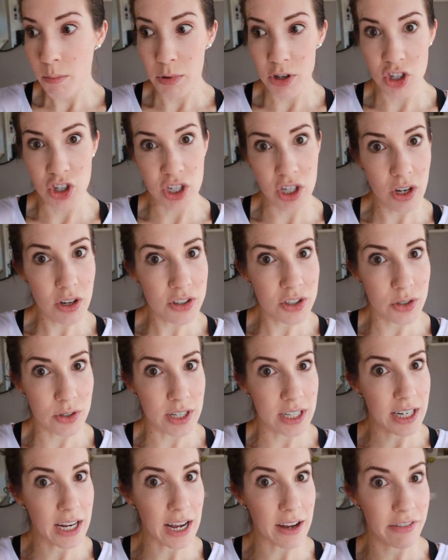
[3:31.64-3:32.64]
but she also
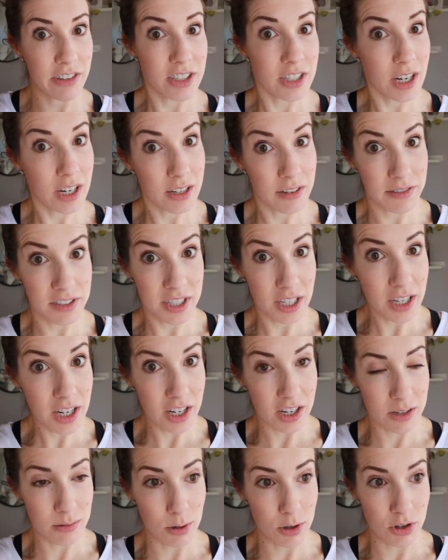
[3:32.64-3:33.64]
didn't have a ton of sun
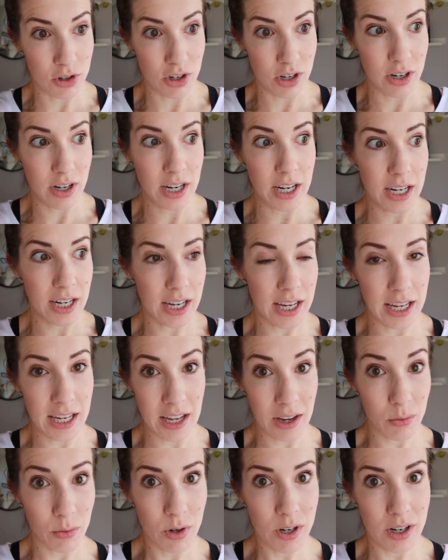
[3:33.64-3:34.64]
exposure, and it can
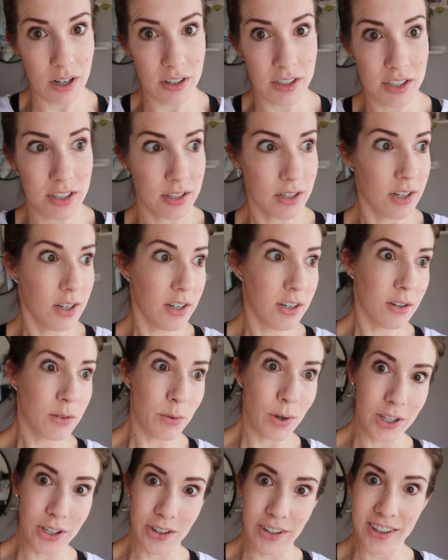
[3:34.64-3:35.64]
get worse
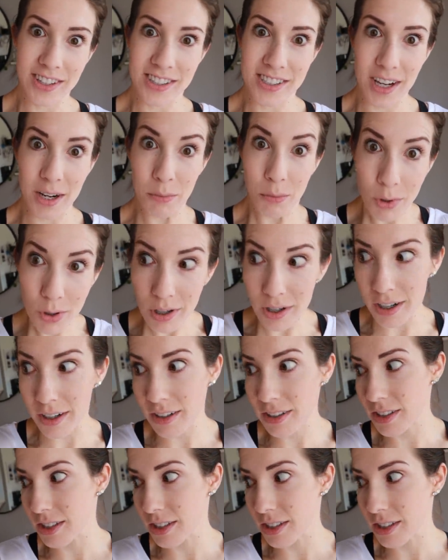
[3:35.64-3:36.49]
when you're in the sun more.